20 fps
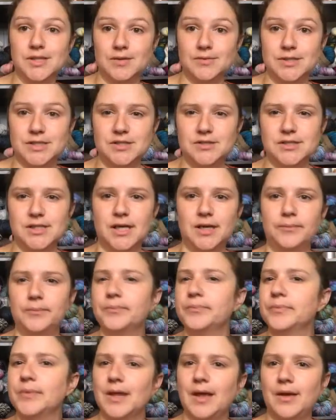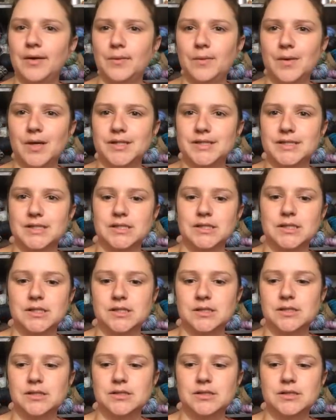I was using, I
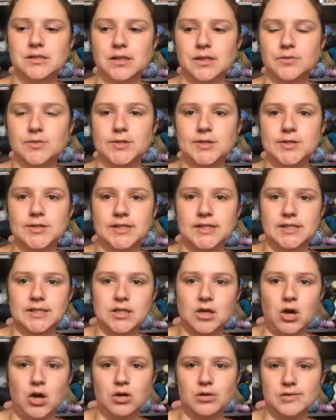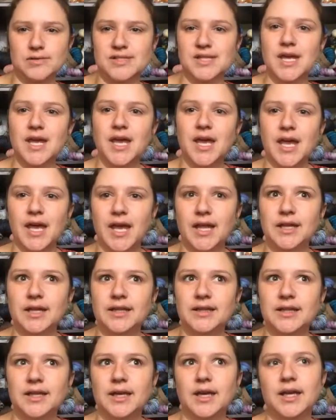was using tongs, and I
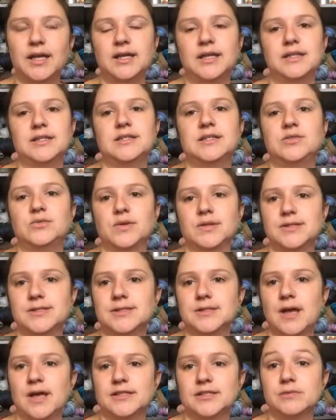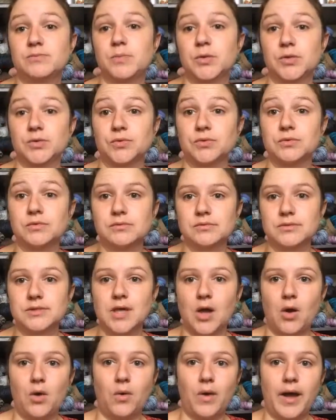think I need to do a spoon.
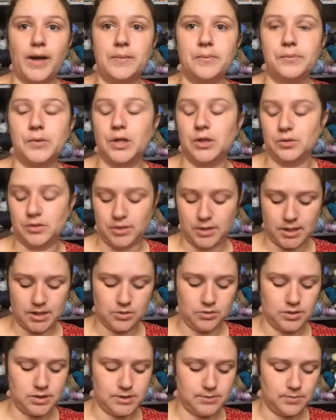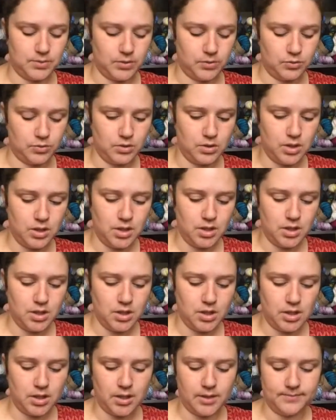So I'm gonna look into a spoon
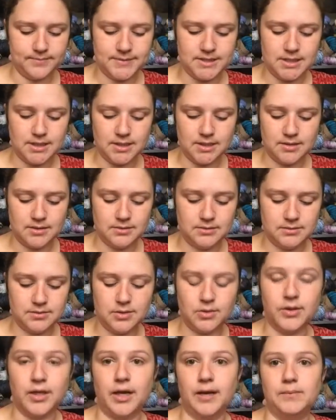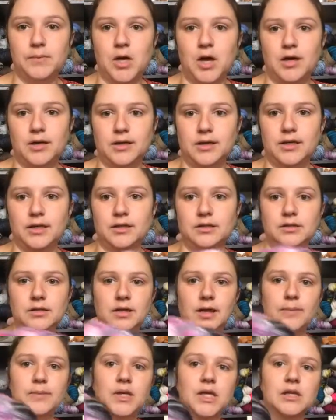so that I'm not gonna,
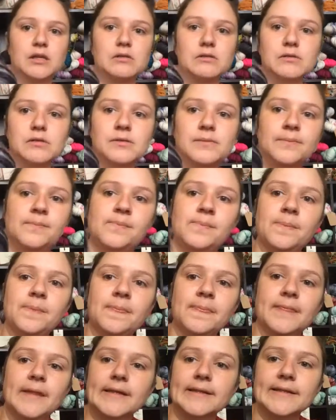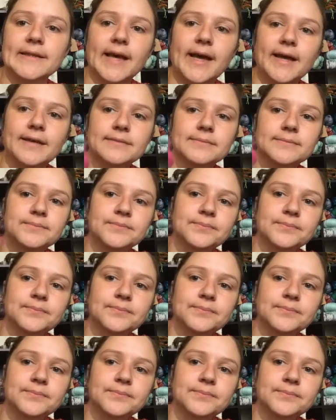like that.